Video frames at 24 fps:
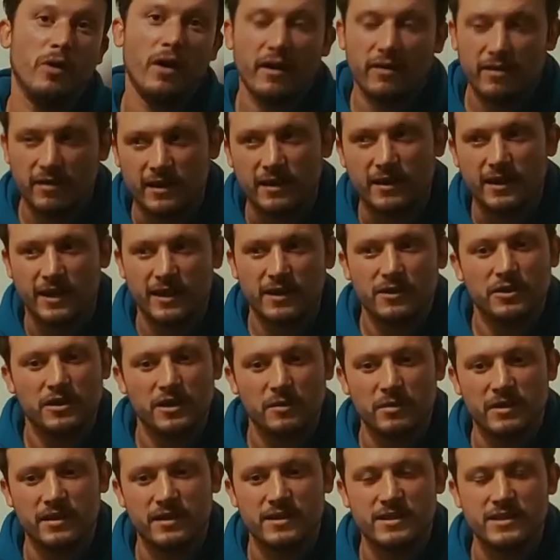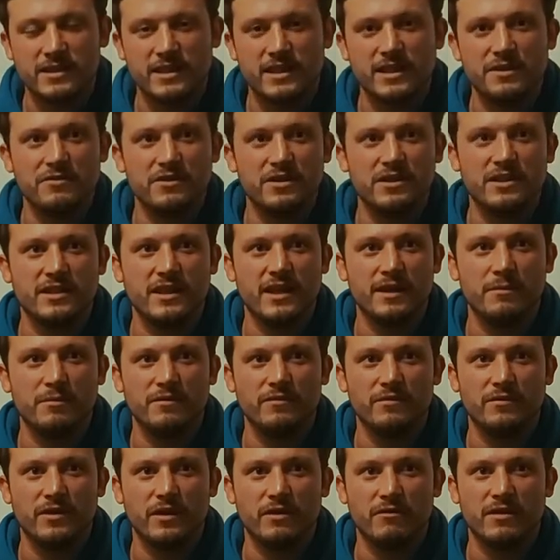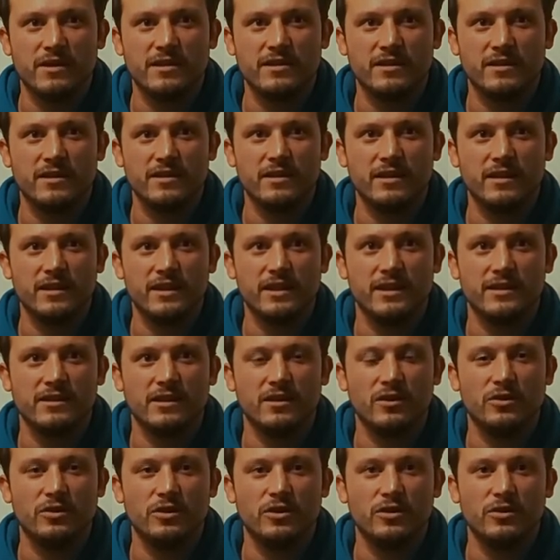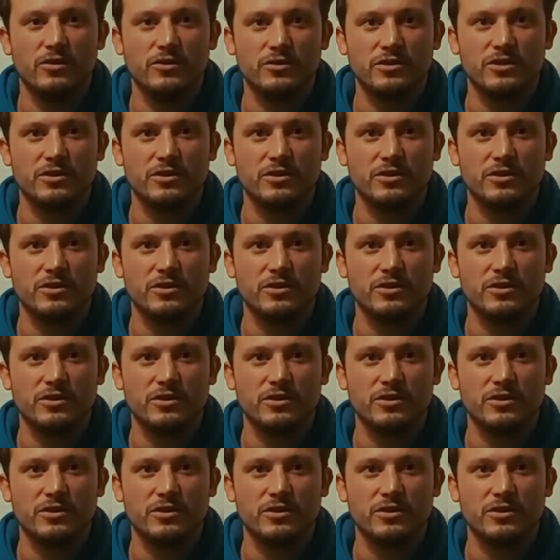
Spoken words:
I think it could have been a serious statement for the rest of the league to look at us,